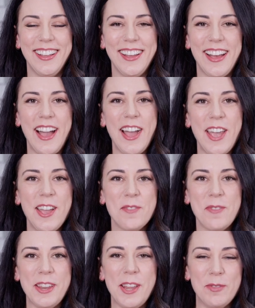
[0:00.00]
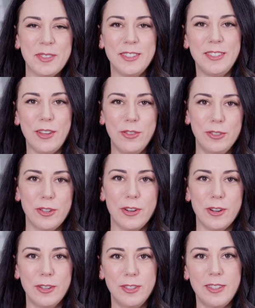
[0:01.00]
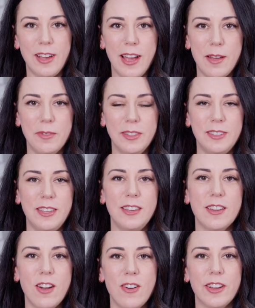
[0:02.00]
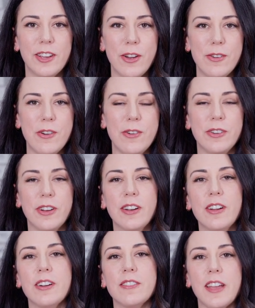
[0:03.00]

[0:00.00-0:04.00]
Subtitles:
Hi, my name is Cassandra Sotos. I'm the CEO and co-owner of